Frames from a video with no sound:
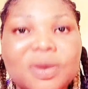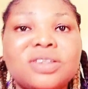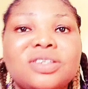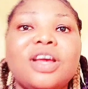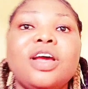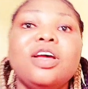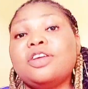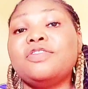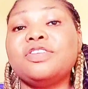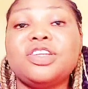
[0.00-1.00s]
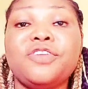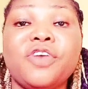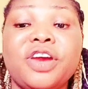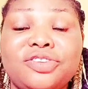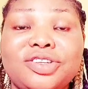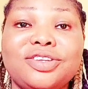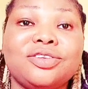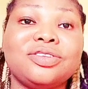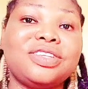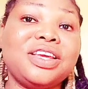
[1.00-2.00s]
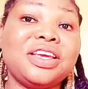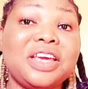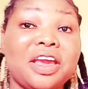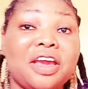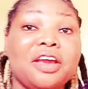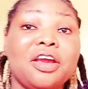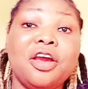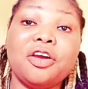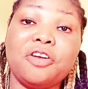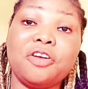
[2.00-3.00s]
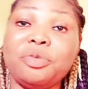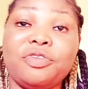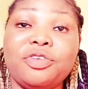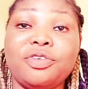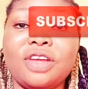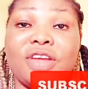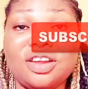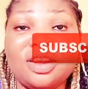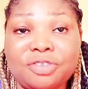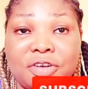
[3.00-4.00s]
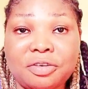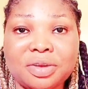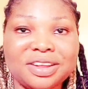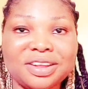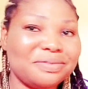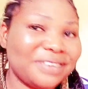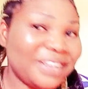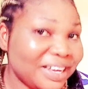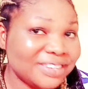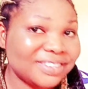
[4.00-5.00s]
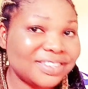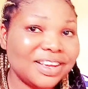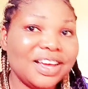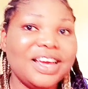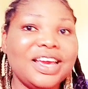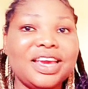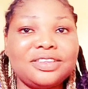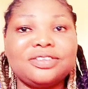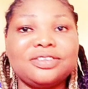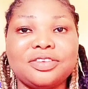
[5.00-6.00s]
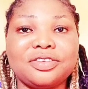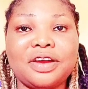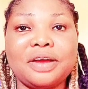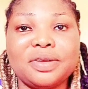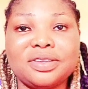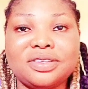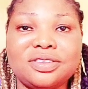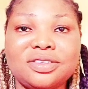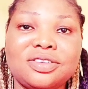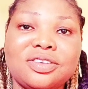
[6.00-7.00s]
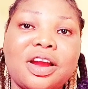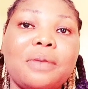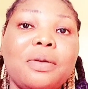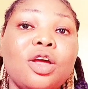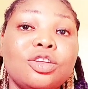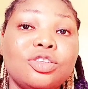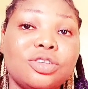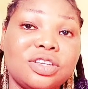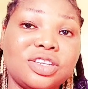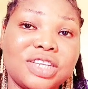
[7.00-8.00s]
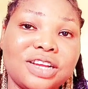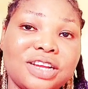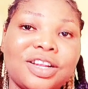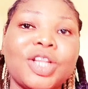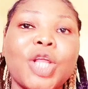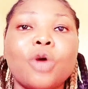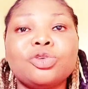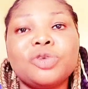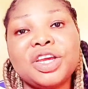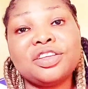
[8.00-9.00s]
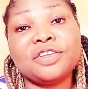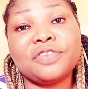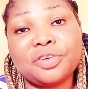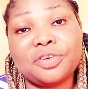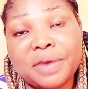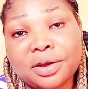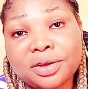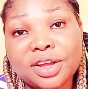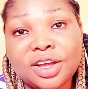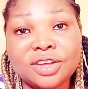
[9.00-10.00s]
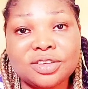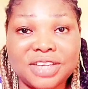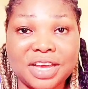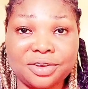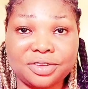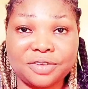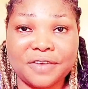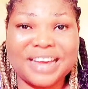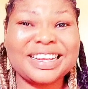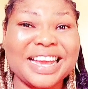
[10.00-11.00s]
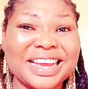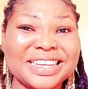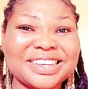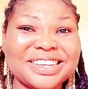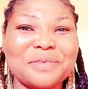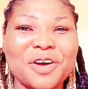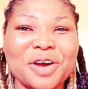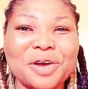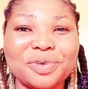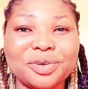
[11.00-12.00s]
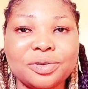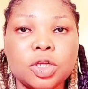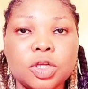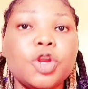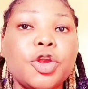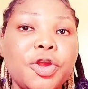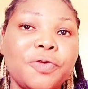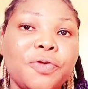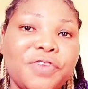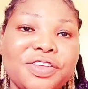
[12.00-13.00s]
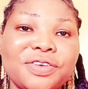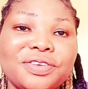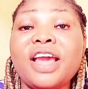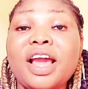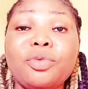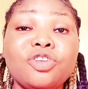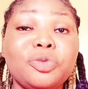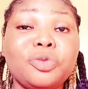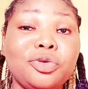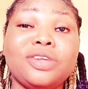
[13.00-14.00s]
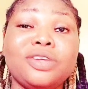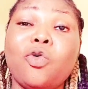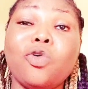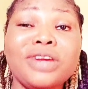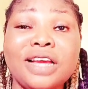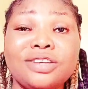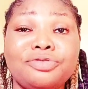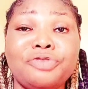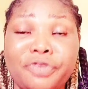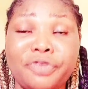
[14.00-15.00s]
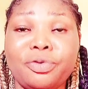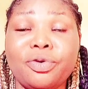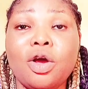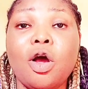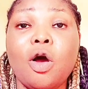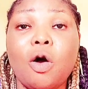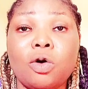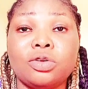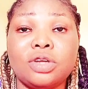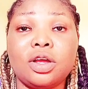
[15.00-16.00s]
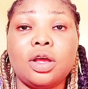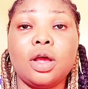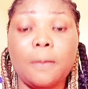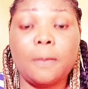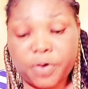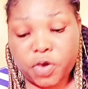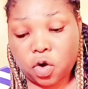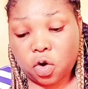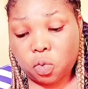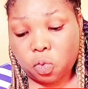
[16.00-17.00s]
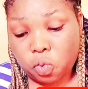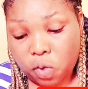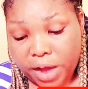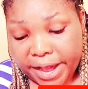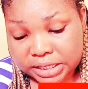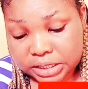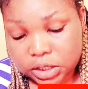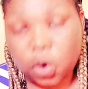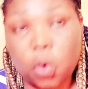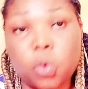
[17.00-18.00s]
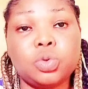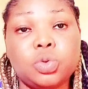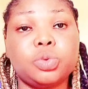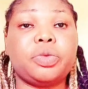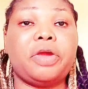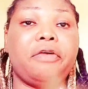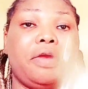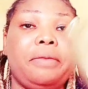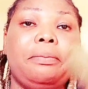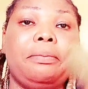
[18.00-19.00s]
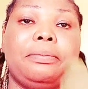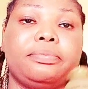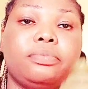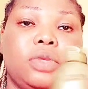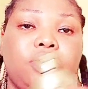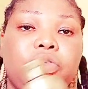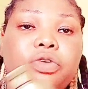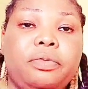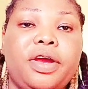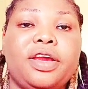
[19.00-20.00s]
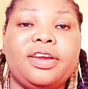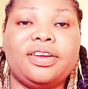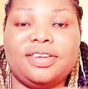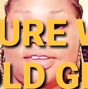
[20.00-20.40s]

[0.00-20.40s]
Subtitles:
much. So lovelies, if you are interested in skincare, cream reviews and natural remedy, please hit the subscribe button to subscribe to this channel, and also hit the notification bell to get notified anytime I upload new videos. Today I'm going to be doing an honest review on Pure White Gold cream. This cream right here.